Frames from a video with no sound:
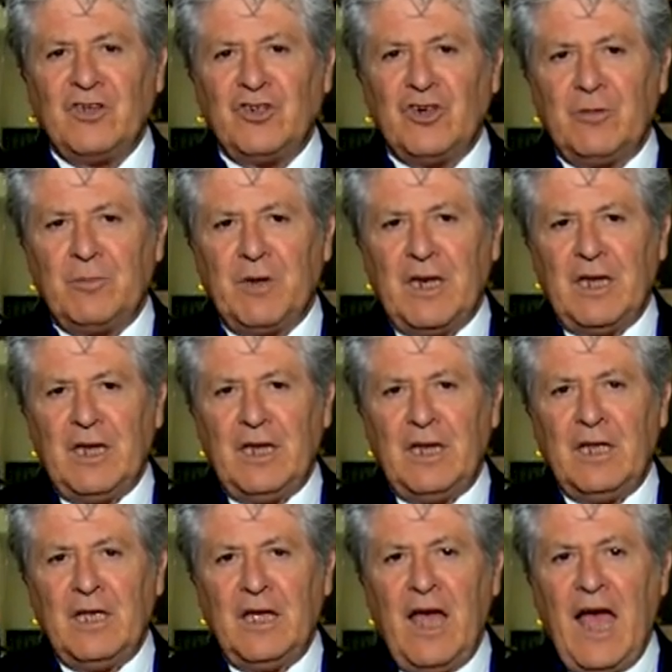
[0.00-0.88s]

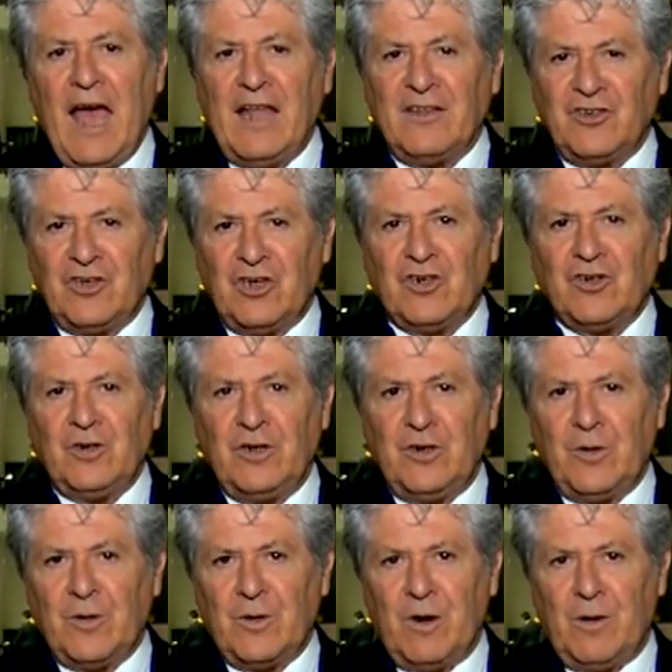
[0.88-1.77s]
Germany and Central
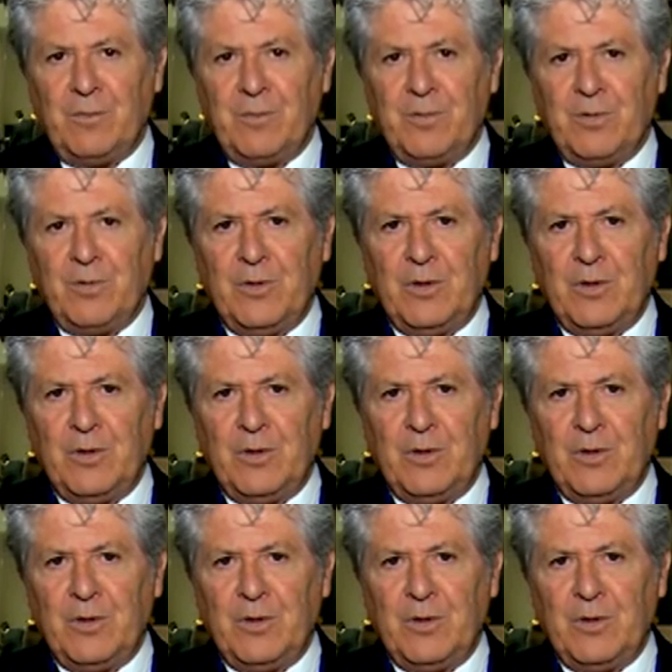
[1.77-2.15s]
Europe.